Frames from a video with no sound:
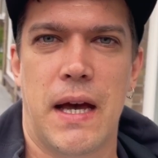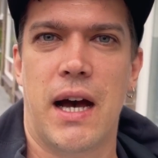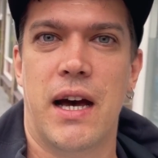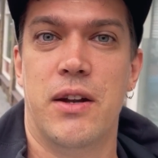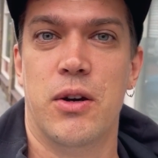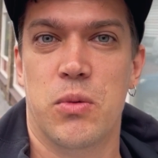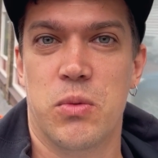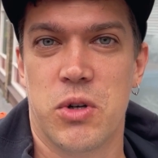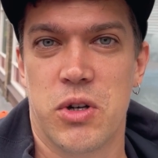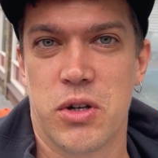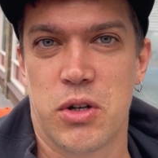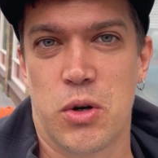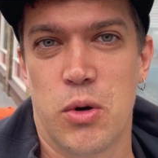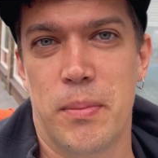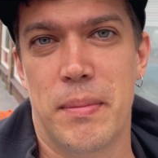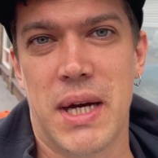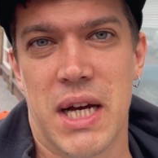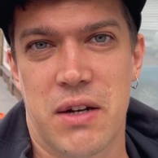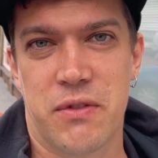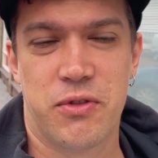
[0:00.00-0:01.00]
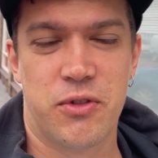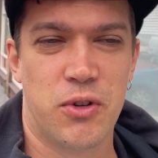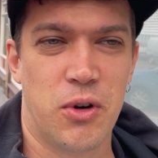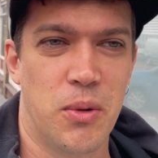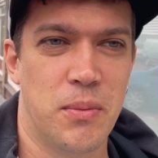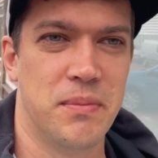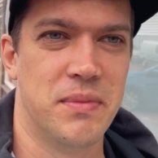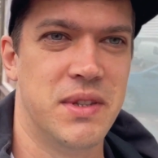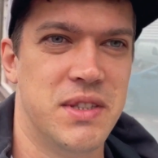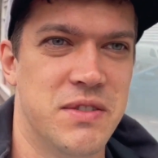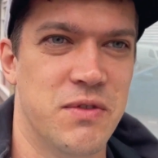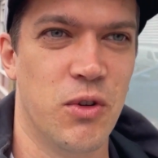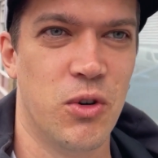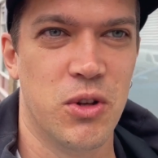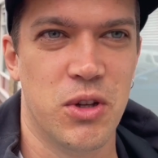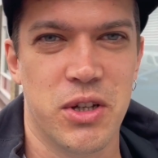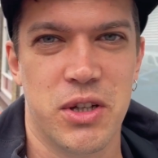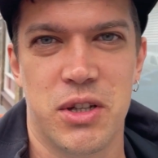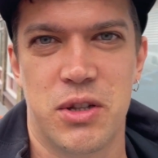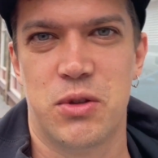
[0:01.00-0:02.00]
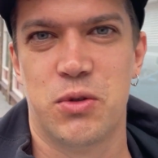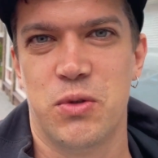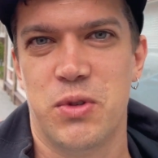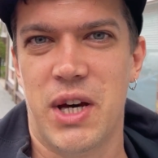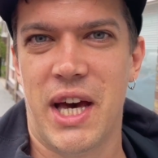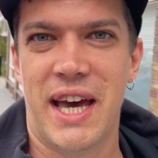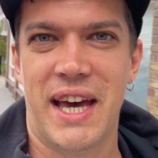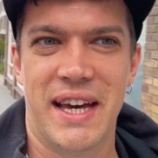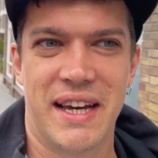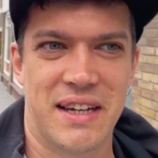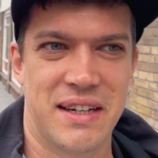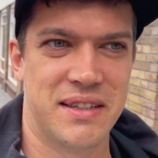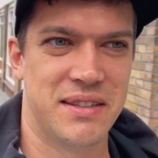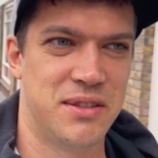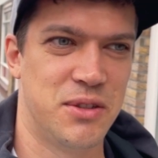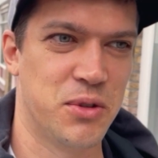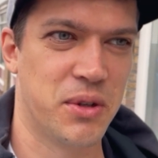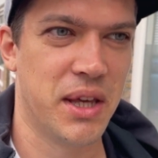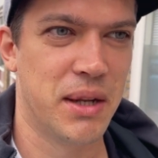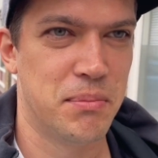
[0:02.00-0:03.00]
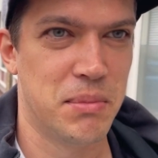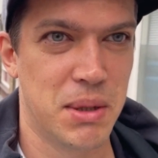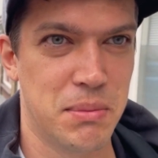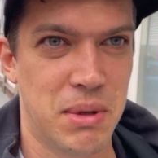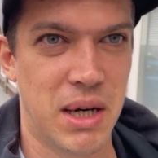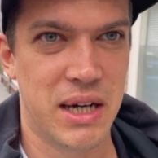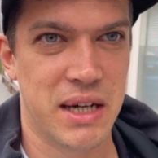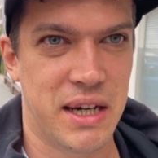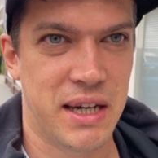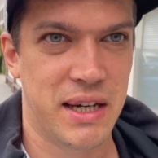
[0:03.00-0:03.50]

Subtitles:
I don't want to go back from Zwolle to Hague to get my bike